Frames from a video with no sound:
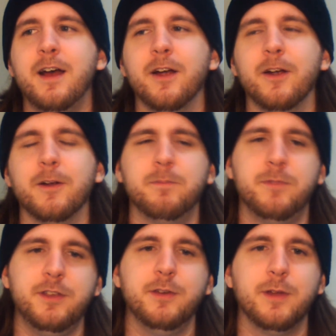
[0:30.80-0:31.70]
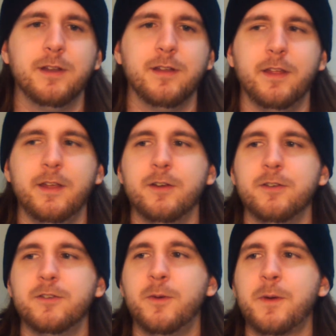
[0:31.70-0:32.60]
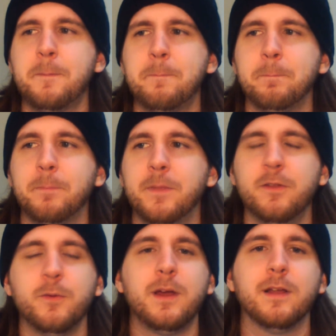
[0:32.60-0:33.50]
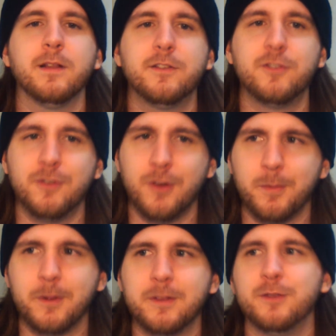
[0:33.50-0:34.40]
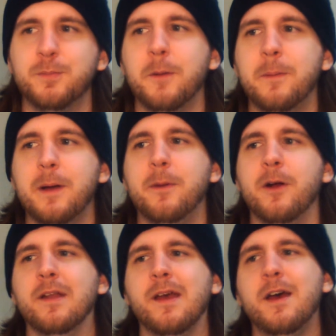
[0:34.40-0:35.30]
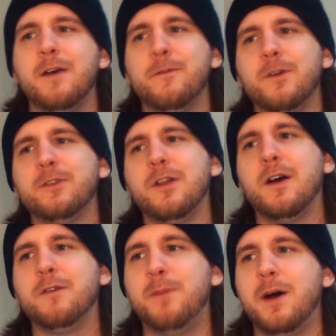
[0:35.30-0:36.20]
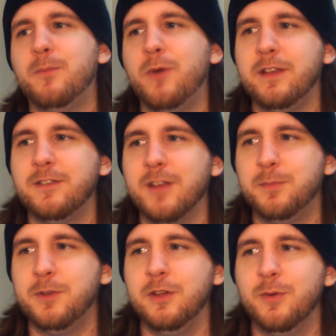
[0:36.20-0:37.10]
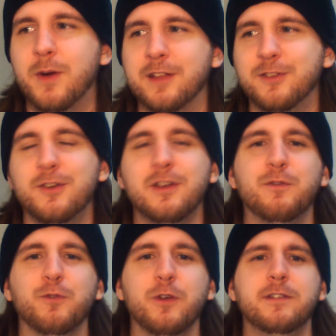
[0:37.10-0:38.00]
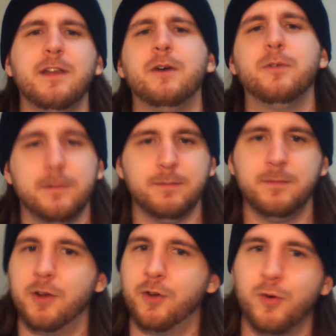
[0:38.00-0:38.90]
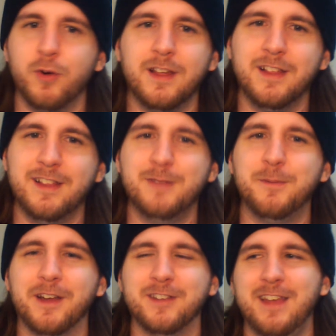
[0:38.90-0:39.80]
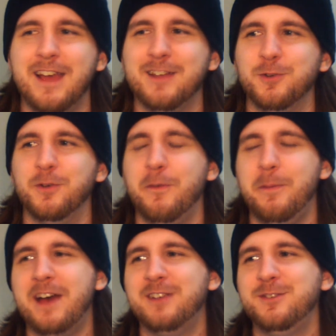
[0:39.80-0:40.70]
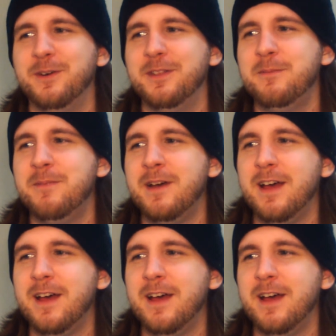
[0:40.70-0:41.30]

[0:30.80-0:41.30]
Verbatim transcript: or so you can tell here. So um, either way, let's talk about this part by part. First off, Baam wakes up to Yu Hansung and freaks out accordingly because he has sort of a past with him.